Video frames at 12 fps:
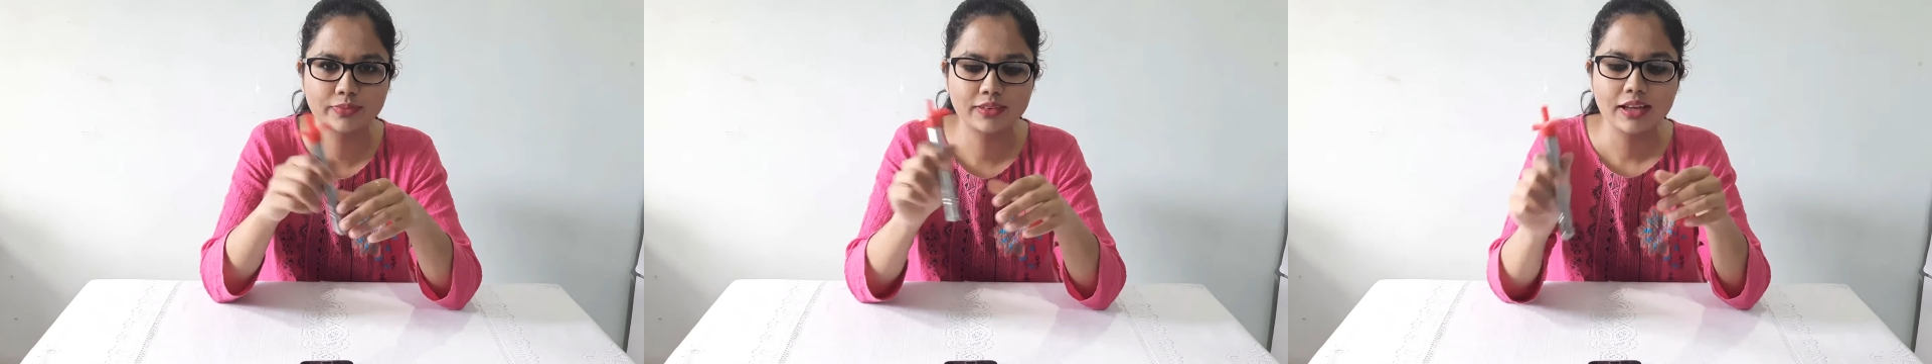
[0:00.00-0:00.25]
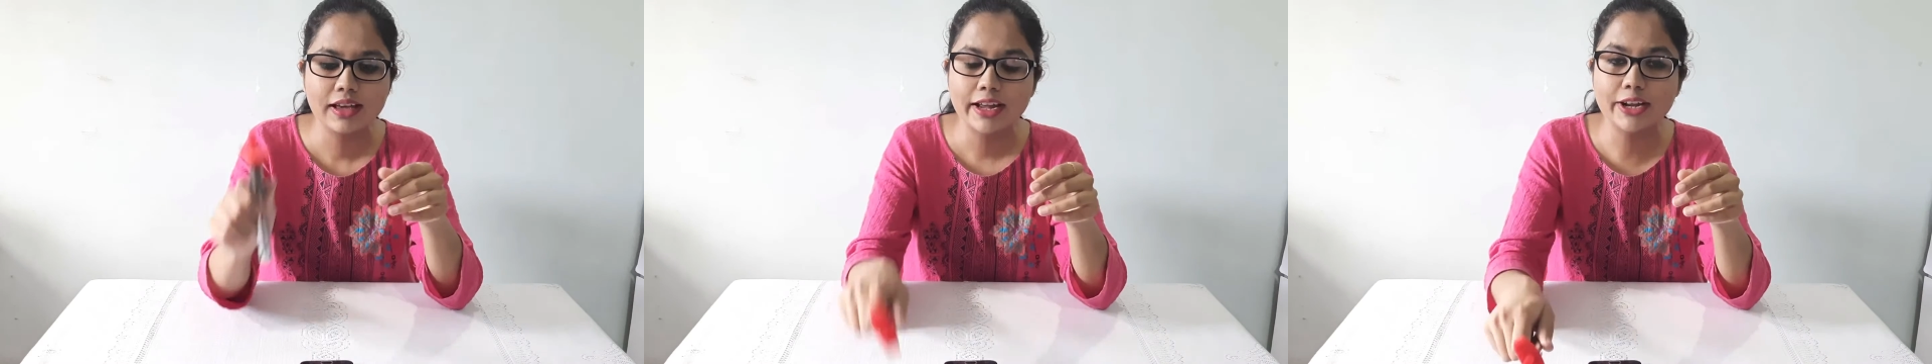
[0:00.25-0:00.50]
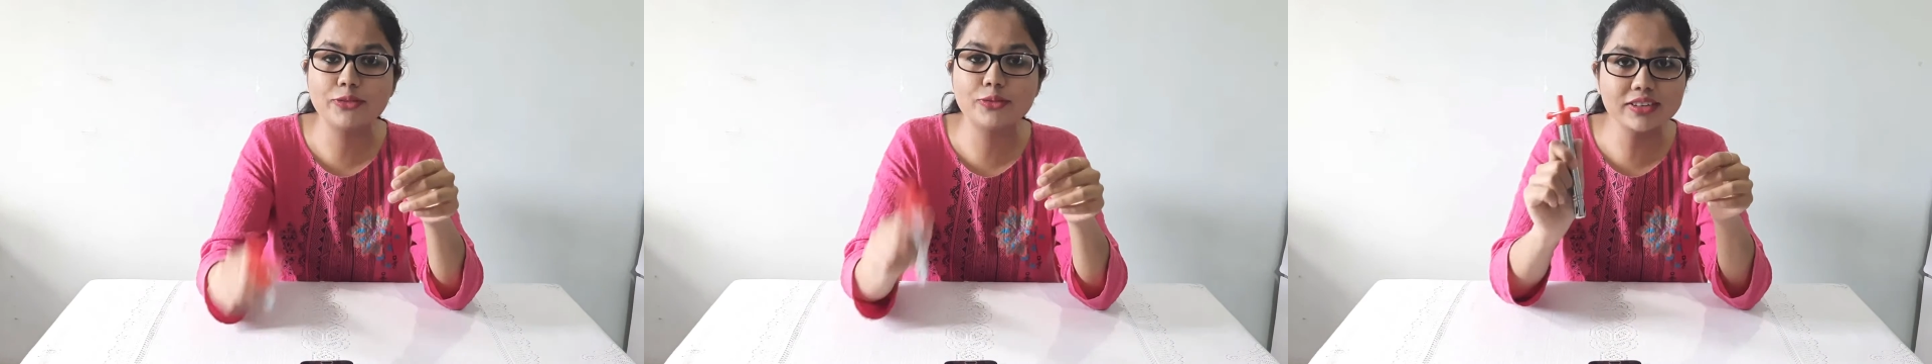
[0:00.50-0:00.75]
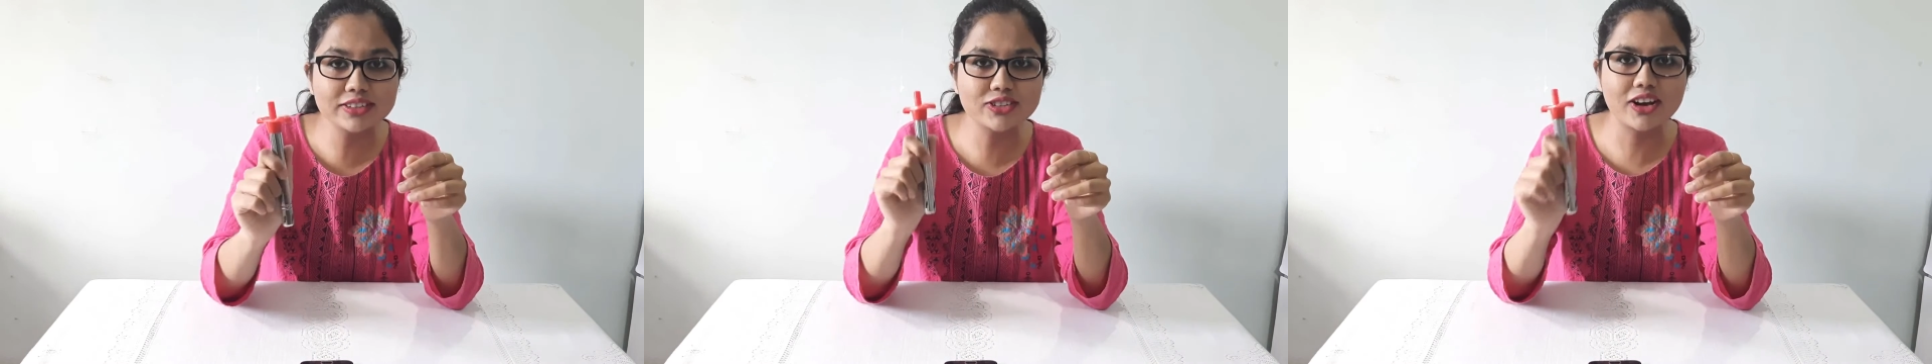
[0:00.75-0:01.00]
It works
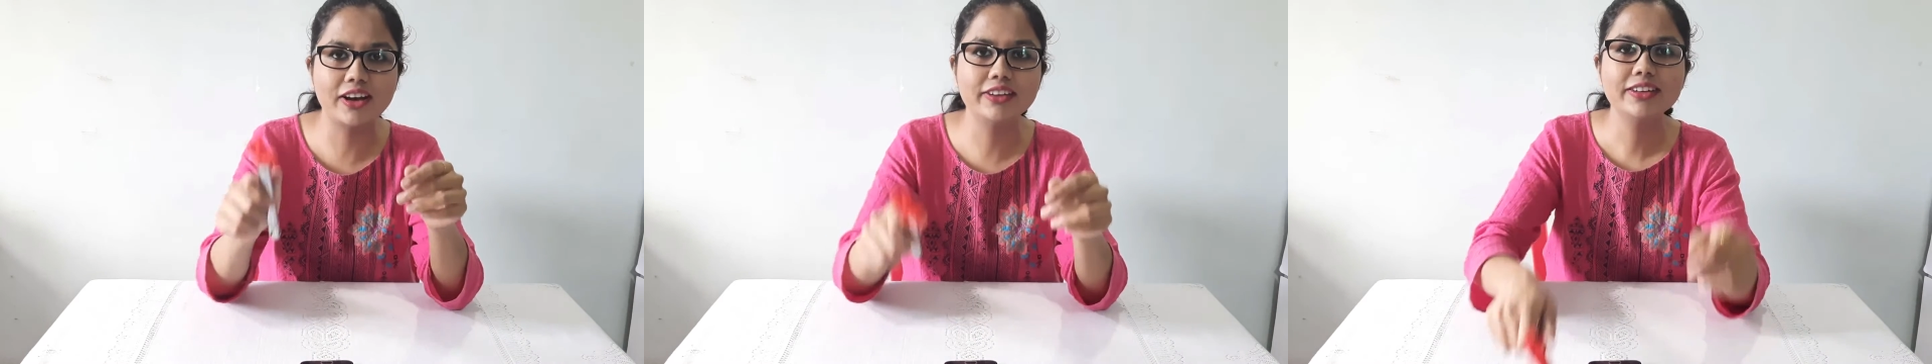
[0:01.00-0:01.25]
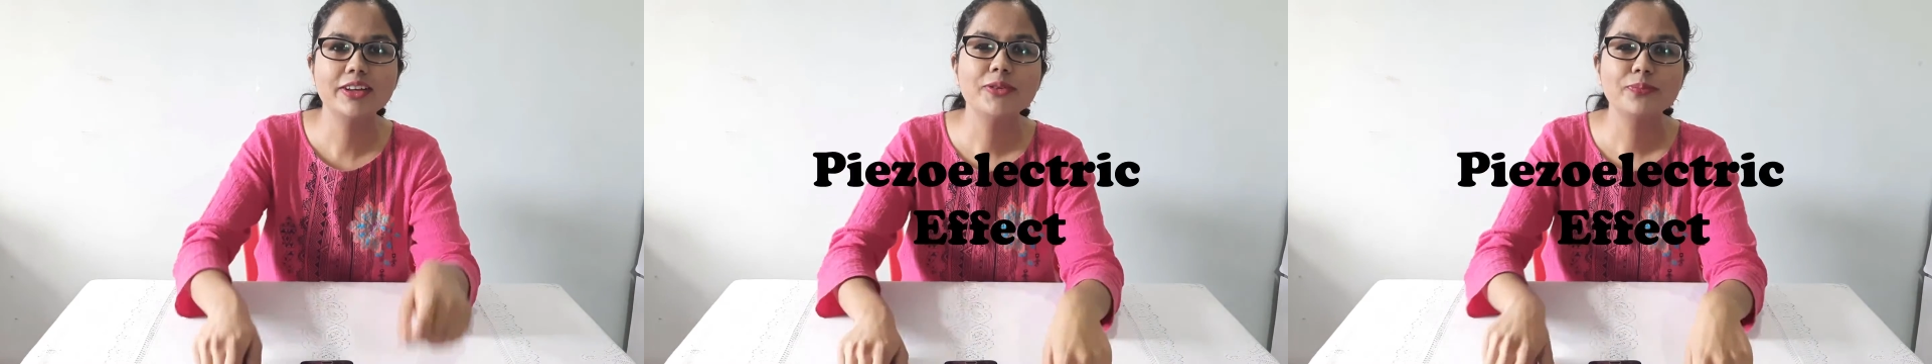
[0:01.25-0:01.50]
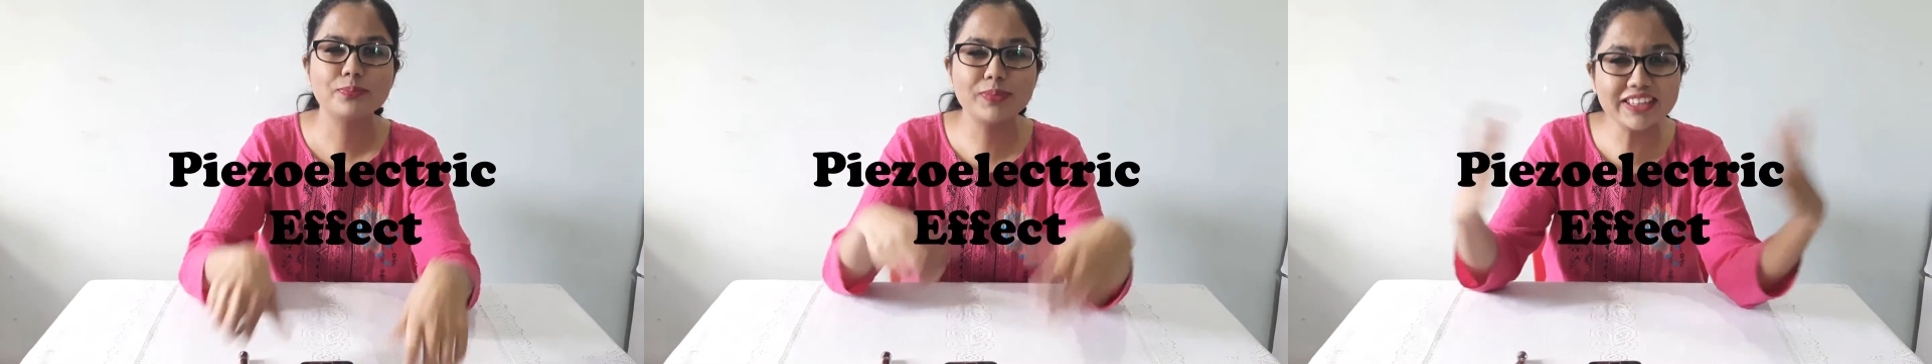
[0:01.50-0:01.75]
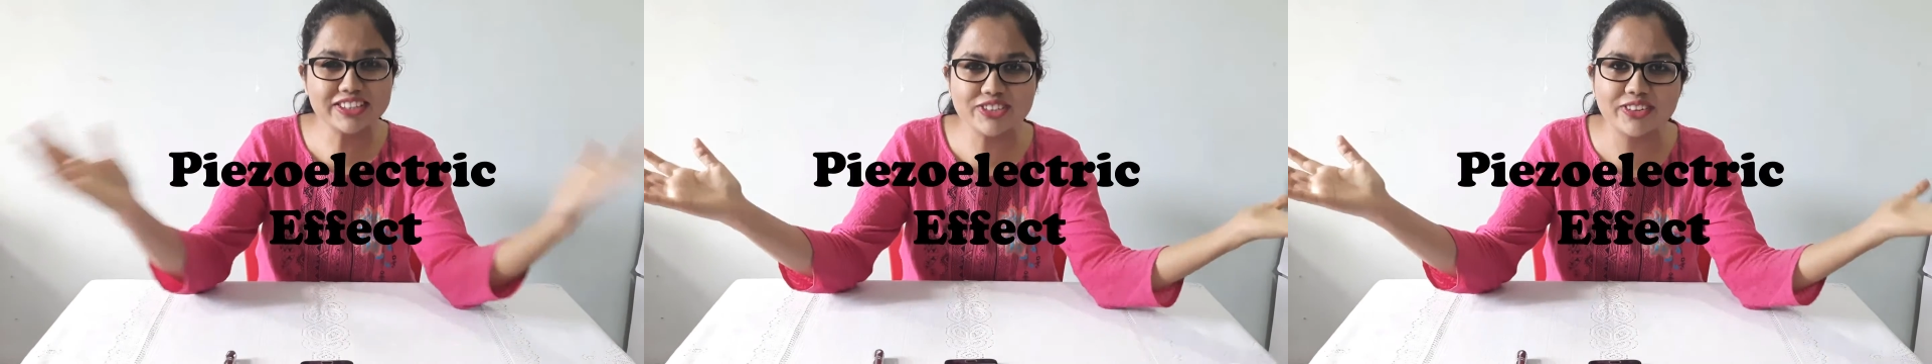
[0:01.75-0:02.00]
on
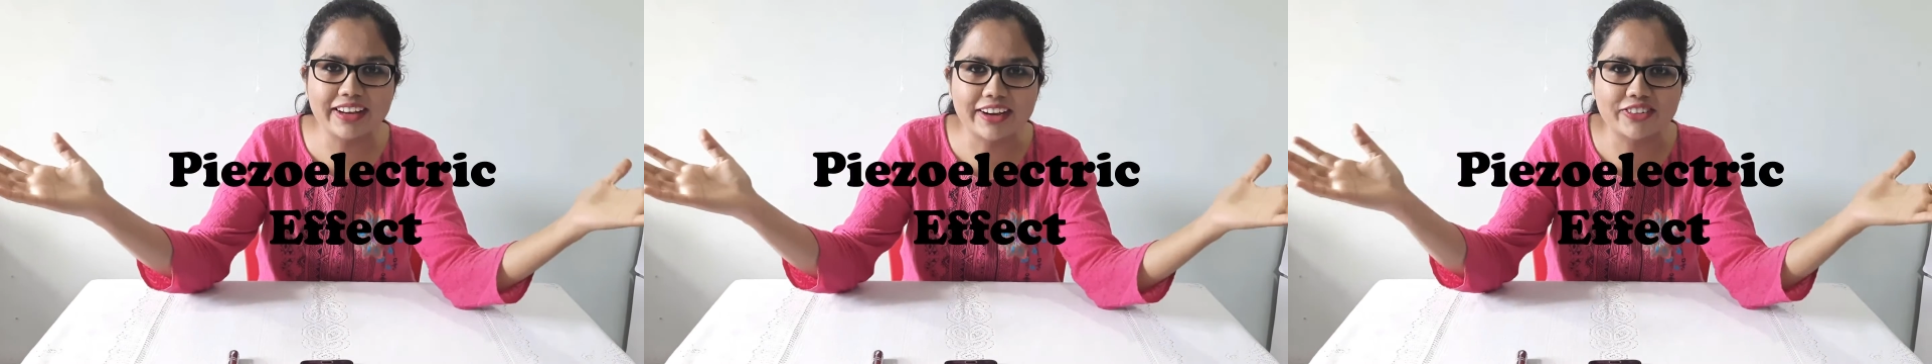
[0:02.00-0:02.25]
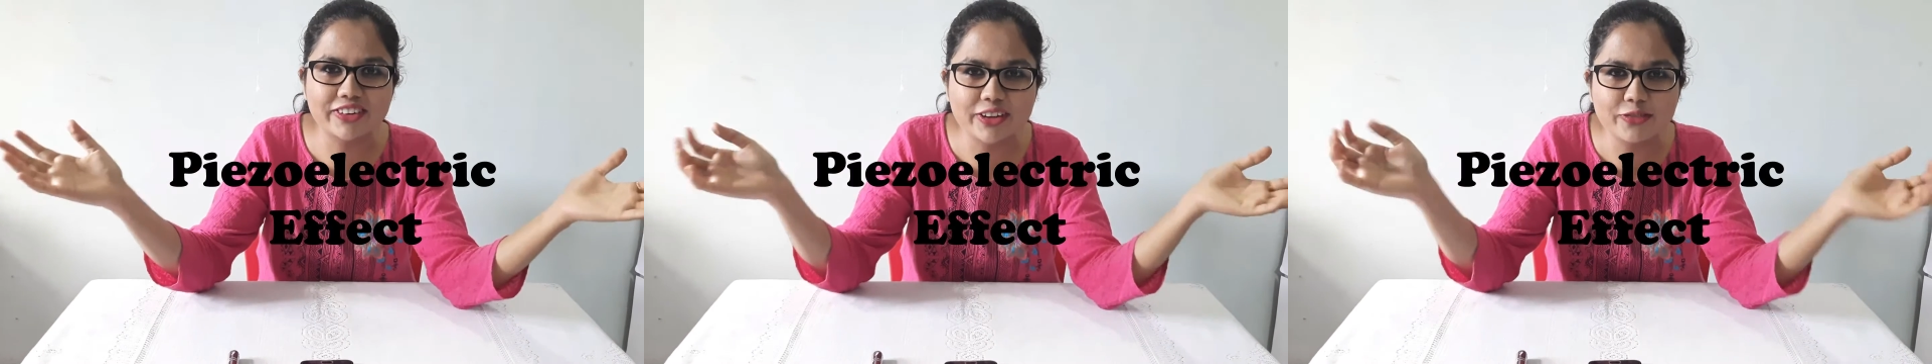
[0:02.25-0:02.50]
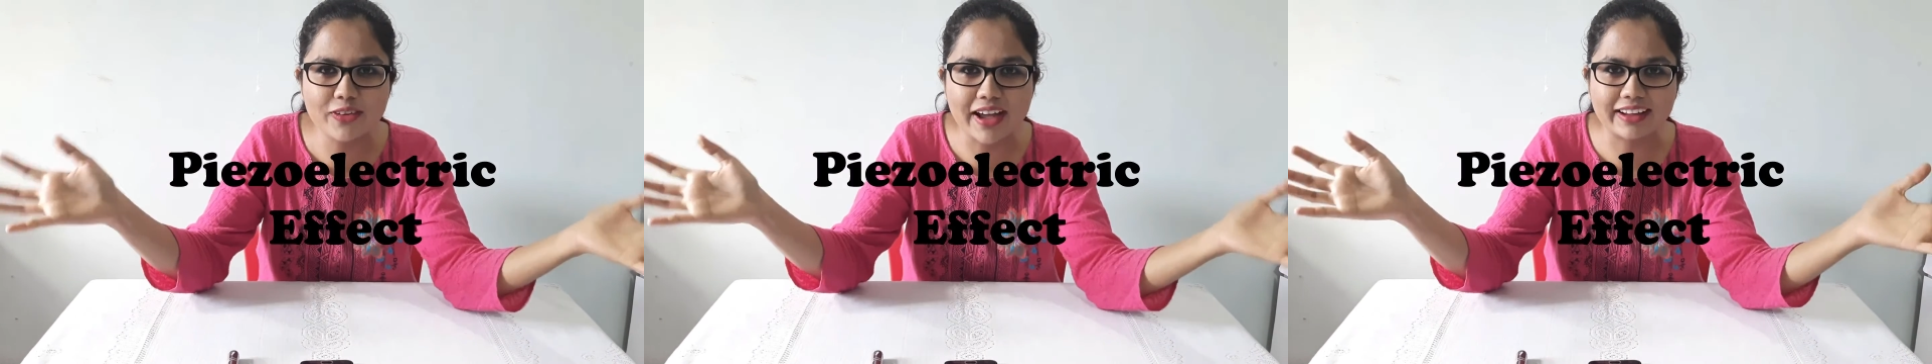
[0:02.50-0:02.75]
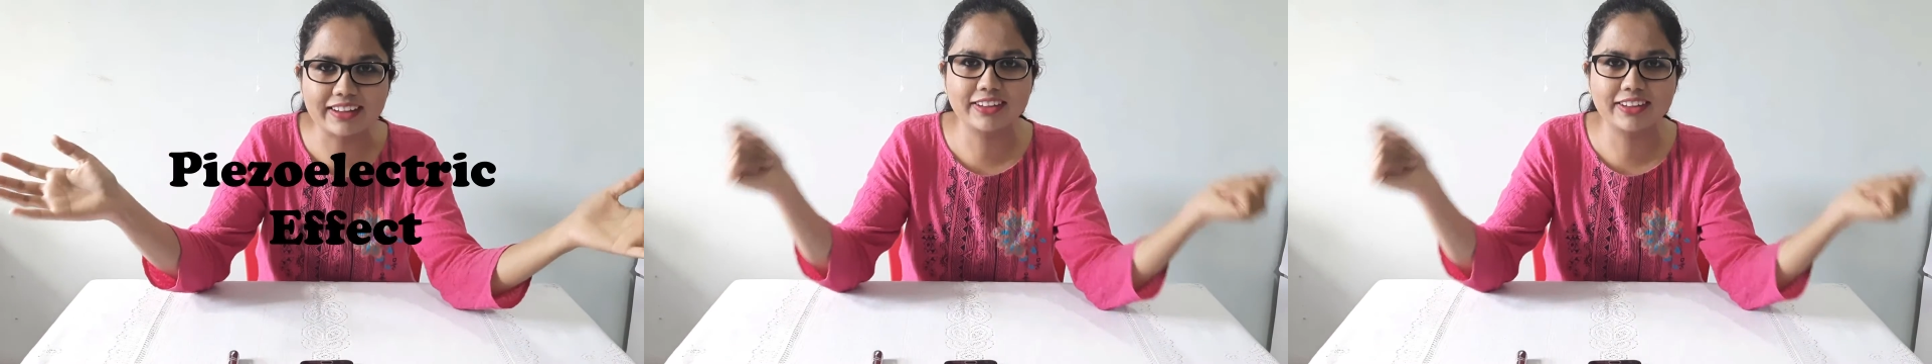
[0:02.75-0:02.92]
piezoelectric effect.